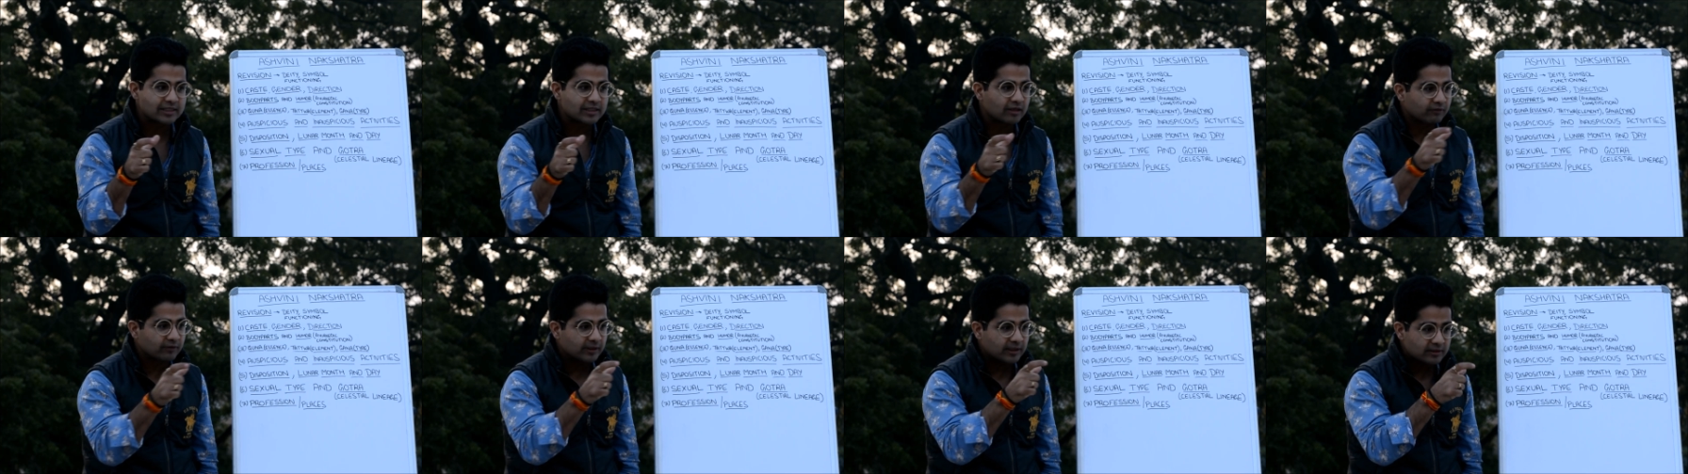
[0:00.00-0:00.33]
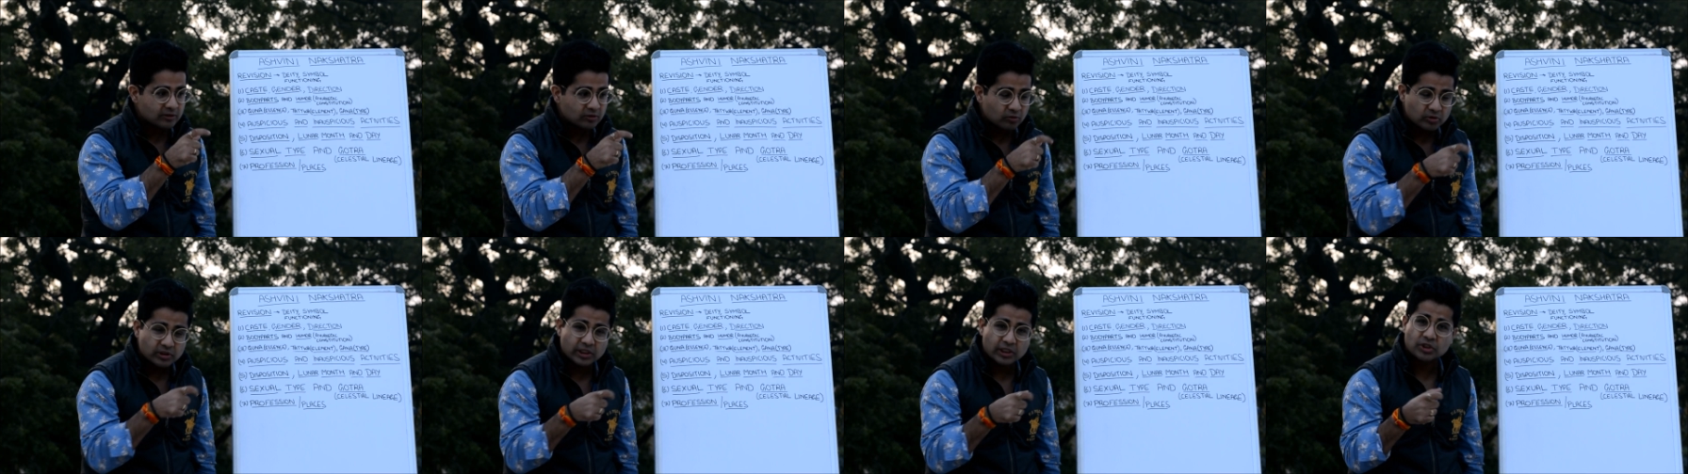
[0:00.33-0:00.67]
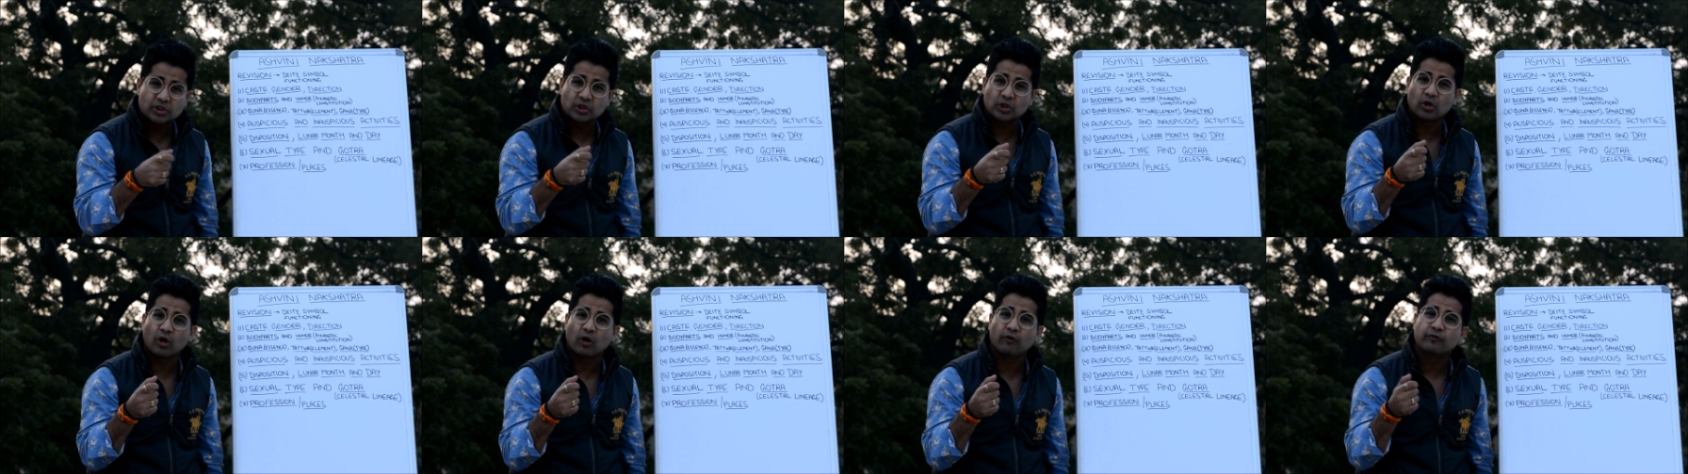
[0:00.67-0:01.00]
of the
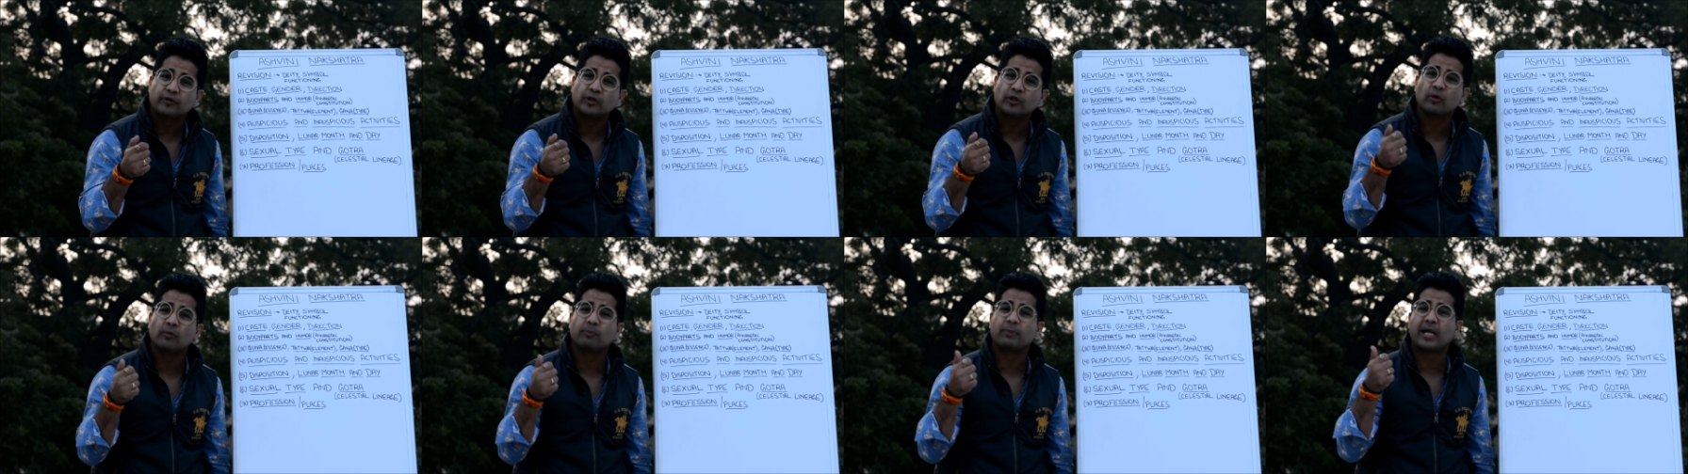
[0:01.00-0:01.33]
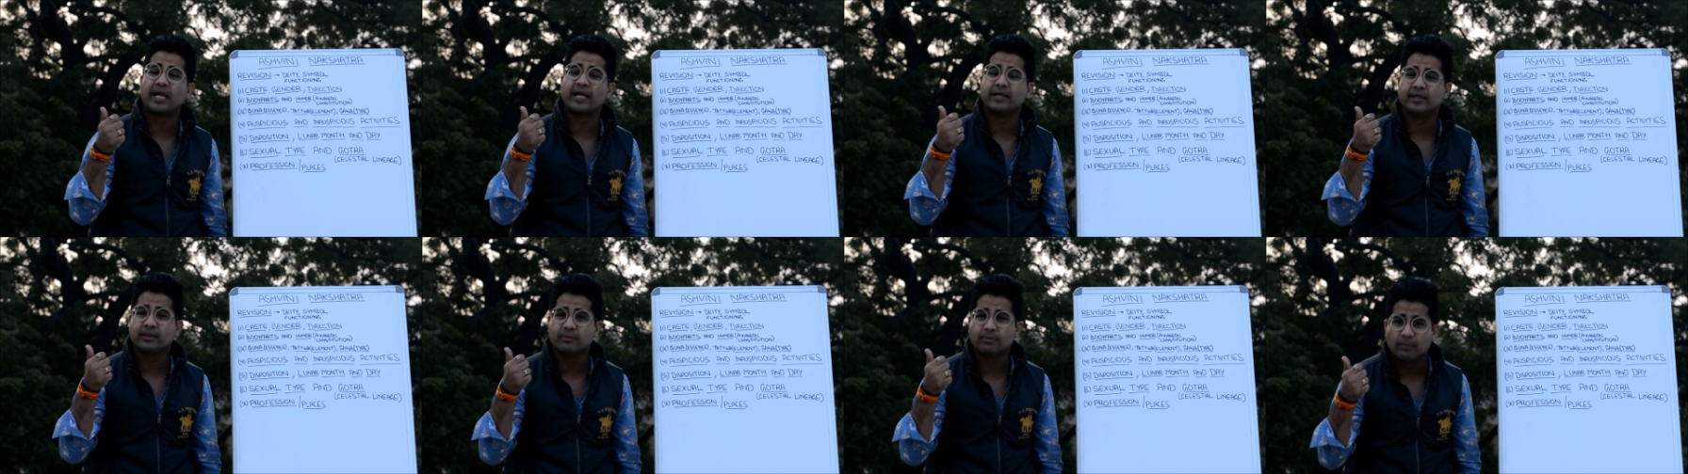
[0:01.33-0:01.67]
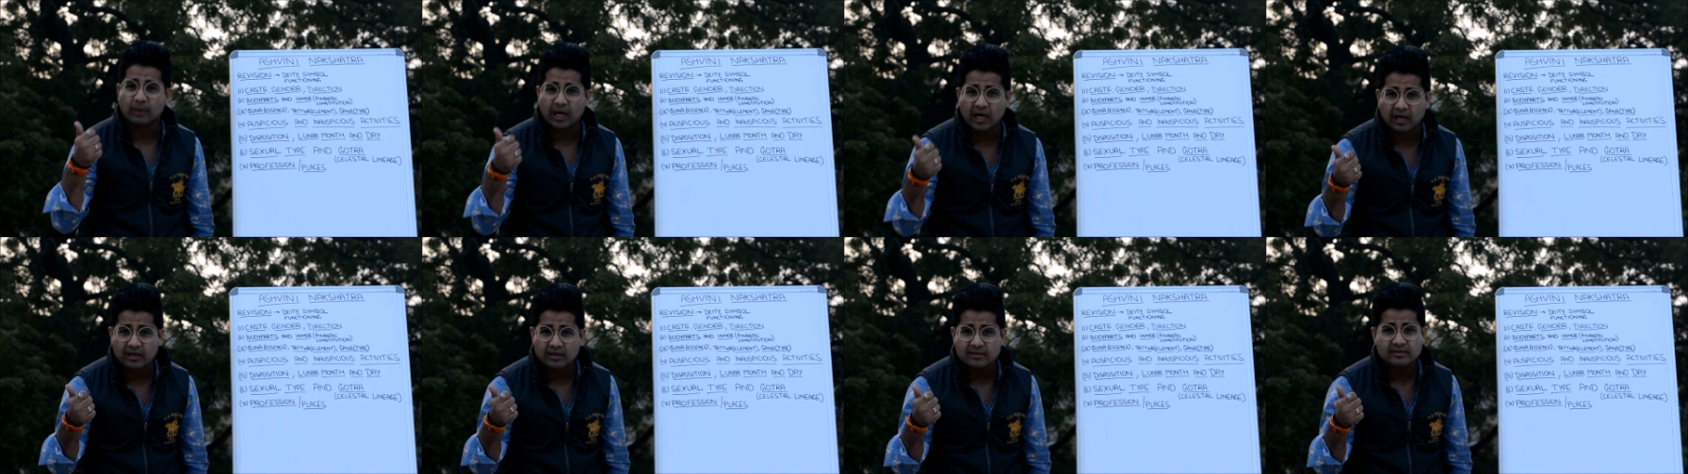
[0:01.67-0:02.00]
association of, you know, planet
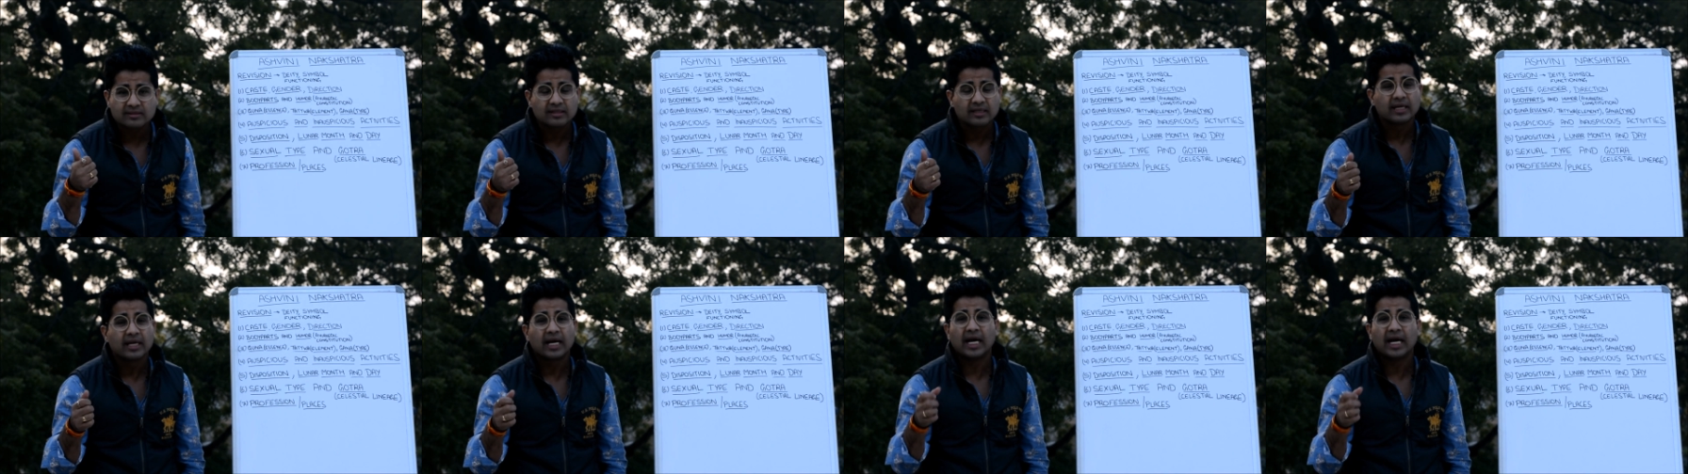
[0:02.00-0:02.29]
Mars,